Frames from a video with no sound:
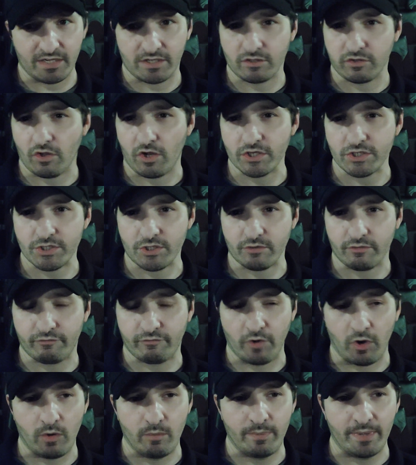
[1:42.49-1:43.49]

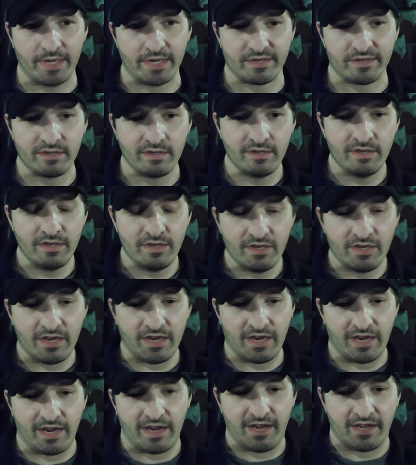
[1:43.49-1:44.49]
claustrophobic,
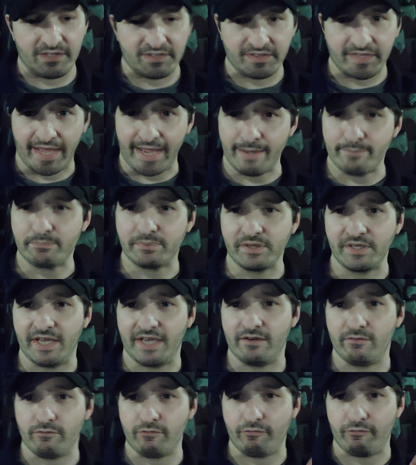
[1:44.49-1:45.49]

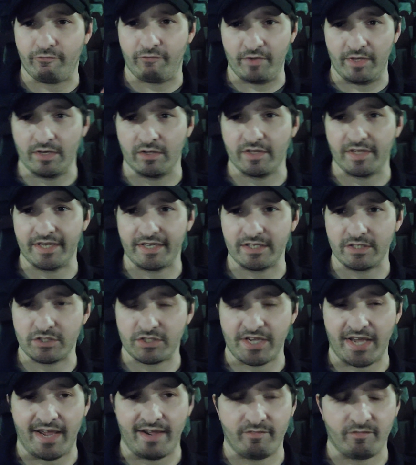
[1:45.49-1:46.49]
lamp-lit feeling
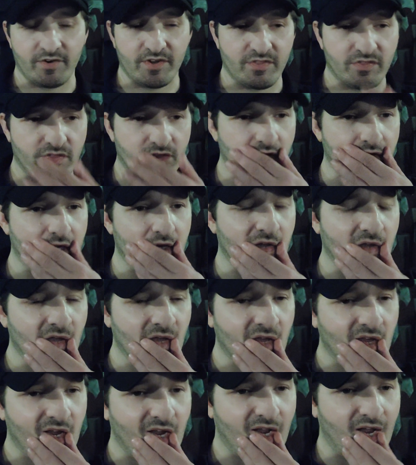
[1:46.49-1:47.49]
to everything,
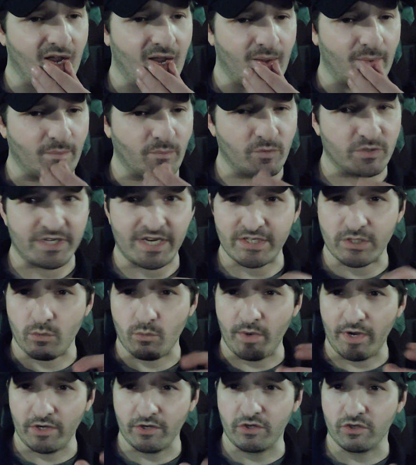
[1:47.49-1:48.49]
which has a
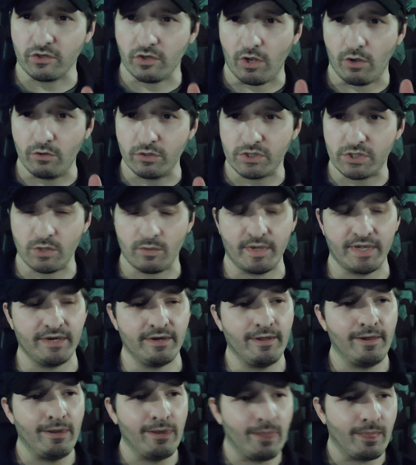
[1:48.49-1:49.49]
weird glow to
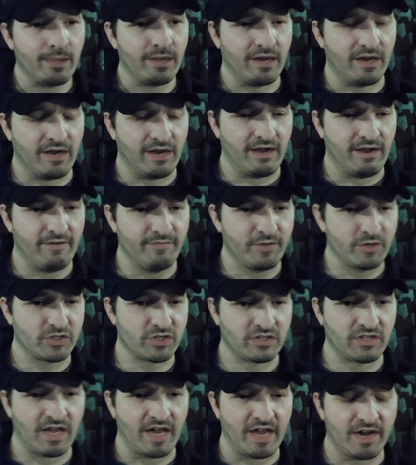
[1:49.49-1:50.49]
it. There's
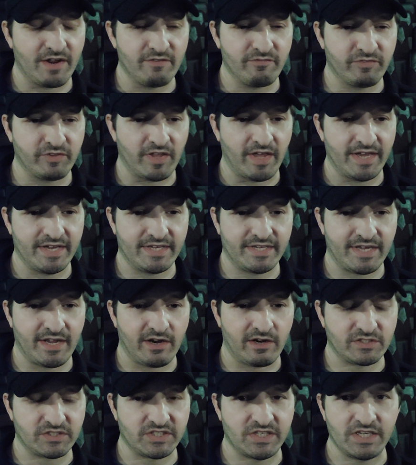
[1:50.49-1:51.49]
a lot of like
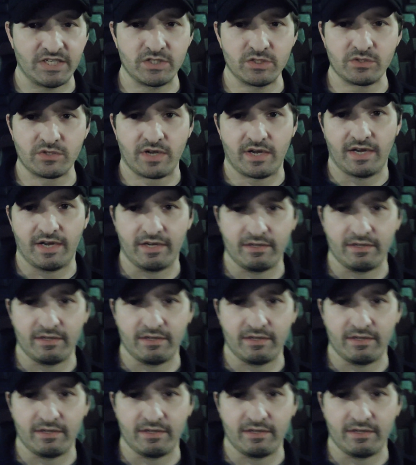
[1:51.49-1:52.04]
carrot scenes.